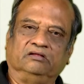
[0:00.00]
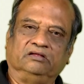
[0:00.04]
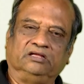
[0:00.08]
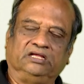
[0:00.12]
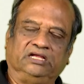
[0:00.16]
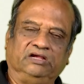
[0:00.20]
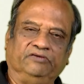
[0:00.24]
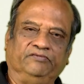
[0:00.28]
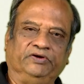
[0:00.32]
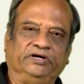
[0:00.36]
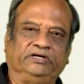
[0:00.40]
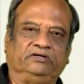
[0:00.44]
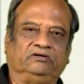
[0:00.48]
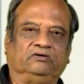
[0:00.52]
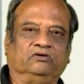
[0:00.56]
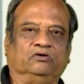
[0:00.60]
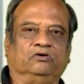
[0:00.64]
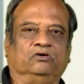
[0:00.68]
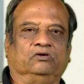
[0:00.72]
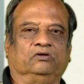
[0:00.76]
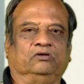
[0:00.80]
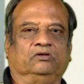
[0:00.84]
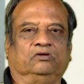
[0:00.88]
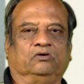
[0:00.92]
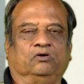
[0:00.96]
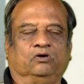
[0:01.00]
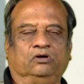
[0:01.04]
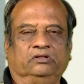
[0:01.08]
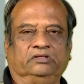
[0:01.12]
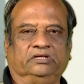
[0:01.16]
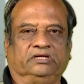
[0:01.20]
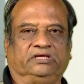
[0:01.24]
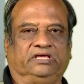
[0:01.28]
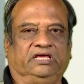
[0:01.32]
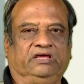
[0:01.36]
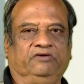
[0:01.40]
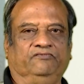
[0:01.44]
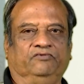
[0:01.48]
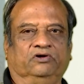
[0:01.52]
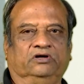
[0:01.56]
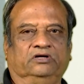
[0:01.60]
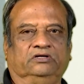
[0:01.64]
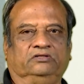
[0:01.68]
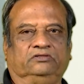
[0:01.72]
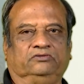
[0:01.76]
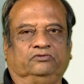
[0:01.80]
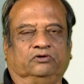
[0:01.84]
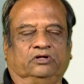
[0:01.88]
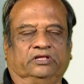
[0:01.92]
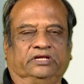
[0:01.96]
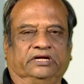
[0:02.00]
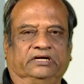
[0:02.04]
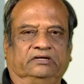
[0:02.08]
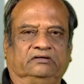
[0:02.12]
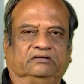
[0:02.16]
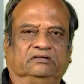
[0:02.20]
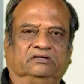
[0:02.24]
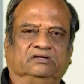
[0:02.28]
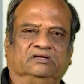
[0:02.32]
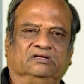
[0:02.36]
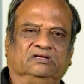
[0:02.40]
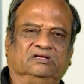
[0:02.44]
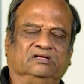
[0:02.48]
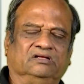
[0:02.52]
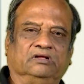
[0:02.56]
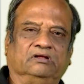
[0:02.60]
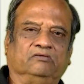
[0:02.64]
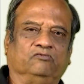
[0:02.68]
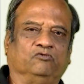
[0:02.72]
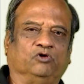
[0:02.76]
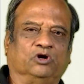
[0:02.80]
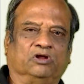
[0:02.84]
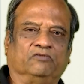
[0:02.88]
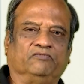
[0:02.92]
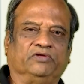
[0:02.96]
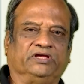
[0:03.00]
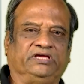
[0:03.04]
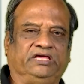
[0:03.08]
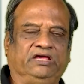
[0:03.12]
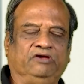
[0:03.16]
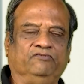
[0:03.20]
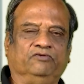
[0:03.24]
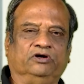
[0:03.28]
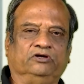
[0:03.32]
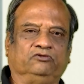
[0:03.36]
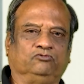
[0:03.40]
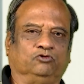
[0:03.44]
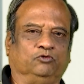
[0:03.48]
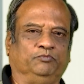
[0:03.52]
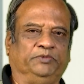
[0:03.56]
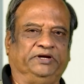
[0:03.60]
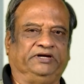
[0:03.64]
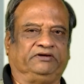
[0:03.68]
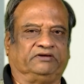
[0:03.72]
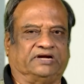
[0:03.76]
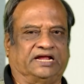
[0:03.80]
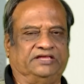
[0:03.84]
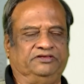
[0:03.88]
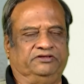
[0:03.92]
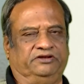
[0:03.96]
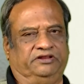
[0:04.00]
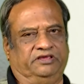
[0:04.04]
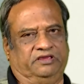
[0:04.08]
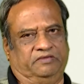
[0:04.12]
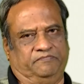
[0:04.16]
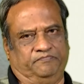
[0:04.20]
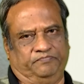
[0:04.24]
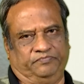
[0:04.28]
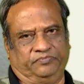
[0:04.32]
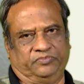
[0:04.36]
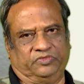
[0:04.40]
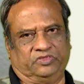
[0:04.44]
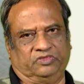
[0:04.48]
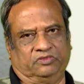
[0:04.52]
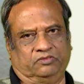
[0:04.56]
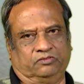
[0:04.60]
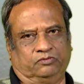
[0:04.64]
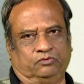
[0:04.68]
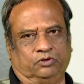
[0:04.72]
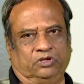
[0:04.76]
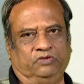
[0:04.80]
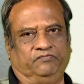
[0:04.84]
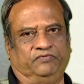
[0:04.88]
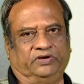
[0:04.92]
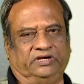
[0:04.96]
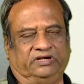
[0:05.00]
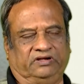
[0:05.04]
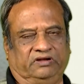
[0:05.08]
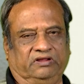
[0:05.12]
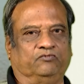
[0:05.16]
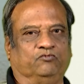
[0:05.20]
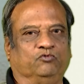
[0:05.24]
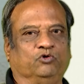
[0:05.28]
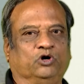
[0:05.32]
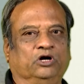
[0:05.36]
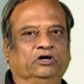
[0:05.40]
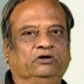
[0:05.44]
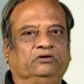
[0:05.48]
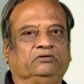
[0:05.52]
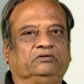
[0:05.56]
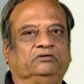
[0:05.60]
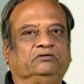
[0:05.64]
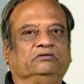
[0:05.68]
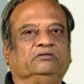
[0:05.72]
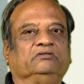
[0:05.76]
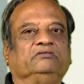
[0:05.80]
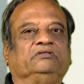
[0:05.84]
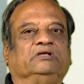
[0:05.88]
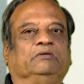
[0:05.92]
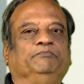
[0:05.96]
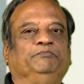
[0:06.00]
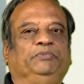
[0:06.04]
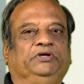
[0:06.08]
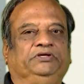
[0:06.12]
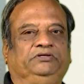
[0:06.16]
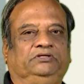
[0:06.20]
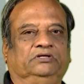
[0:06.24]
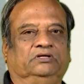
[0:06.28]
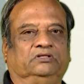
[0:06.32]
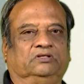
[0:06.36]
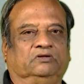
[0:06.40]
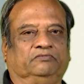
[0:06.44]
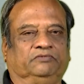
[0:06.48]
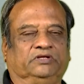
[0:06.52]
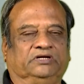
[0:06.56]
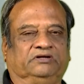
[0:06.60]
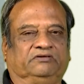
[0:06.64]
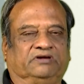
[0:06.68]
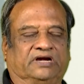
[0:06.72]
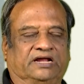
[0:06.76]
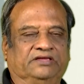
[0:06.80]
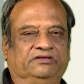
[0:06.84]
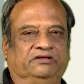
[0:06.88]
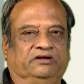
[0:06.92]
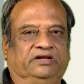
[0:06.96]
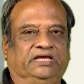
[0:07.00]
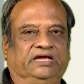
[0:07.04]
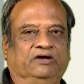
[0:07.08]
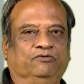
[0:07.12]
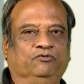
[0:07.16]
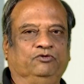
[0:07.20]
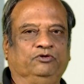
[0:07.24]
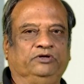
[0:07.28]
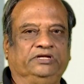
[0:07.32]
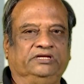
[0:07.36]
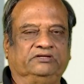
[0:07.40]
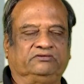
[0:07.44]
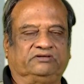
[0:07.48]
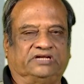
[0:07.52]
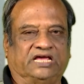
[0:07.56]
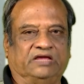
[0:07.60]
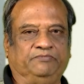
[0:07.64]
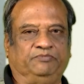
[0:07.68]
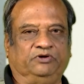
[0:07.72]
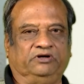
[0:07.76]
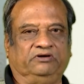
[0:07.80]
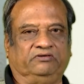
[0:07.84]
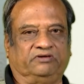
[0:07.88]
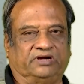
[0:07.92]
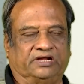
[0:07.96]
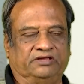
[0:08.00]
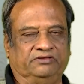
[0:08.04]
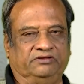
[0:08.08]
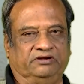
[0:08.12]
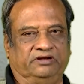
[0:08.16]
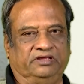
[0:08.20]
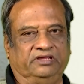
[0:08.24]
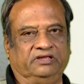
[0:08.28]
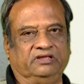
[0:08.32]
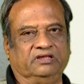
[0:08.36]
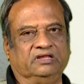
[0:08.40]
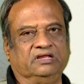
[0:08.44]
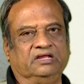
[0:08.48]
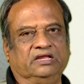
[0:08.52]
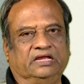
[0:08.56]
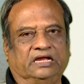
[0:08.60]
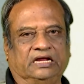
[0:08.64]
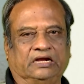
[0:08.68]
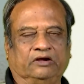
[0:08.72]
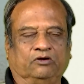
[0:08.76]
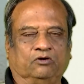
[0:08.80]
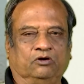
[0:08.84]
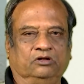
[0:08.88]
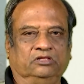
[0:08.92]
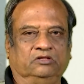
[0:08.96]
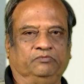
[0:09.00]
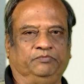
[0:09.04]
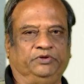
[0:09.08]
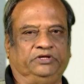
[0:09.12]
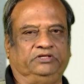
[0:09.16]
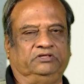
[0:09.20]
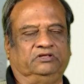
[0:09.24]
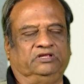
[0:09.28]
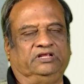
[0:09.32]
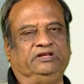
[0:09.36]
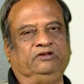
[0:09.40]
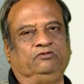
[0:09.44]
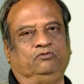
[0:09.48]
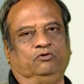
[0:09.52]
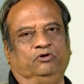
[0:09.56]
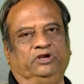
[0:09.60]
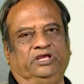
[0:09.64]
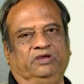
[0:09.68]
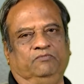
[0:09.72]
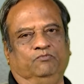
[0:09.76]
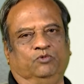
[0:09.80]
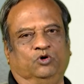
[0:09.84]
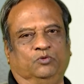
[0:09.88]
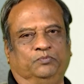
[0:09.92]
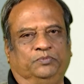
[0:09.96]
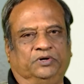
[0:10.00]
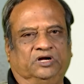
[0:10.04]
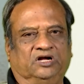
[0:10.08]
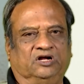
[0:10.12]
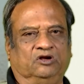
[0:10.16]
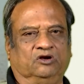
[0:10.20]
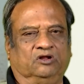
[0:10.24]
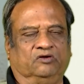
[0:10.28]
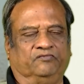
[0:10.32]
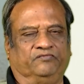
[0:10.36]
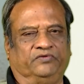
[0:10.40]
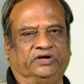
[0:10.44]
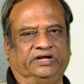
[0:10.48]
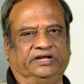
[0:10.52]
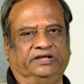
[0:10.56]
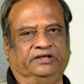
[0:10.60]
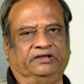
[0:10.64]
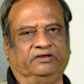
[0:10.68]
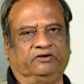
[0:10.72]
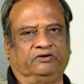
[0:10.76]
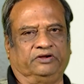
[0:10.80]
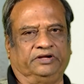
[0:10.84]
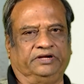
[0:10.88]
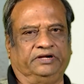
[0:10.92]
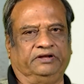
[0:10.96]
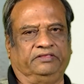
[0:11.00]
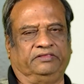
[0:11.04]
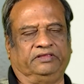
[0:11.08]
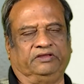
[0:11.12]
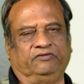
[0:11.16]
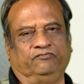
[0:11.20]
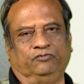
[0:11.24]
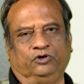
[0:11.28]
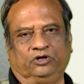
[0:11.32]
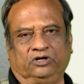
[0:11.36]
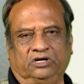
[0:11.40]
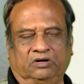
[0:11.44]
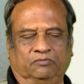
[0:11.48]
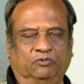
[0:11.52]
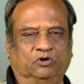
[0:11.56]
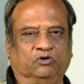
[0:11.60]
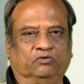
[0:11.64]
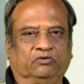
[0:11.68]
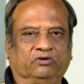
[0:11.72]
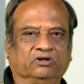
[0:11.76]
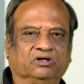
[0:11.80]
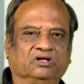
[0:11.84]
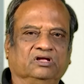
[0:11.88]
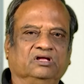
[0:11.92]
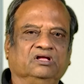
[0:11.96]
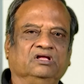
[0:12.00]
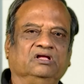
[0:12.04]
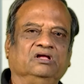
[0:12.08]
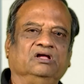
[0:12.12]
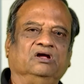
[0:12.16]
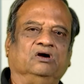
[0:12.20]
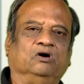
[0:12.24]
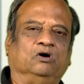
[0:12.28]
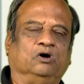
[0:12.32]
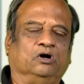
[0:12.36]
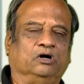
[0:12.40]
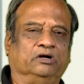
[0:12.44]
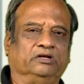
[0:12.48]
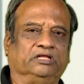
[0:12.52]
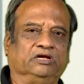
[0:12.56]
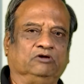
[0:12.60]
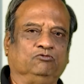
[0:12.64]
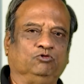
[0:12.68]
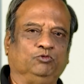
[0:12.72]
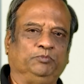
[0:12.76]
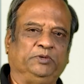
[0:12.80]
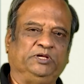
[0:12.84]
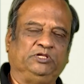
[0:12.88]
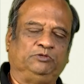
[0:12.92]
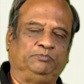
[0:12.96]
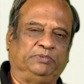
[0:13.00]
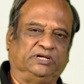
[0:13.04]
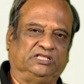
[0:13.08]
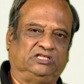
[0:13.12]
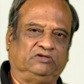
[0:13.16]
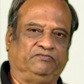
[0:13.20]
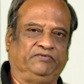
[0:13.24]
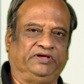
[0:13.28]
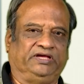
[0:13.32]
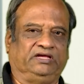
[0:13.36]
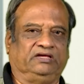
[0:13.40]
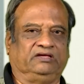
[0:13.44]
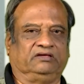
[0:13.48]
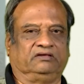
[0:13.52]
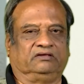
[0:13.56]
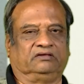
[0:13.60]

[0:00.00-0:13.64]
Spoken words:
give it all the keywords, so that one of the keywords could be tragedy. So if I want some pictures of the tragedy, I would just type in tragedy, and all the pictures including Bhopal or fire or anything would come out. Or there would be specific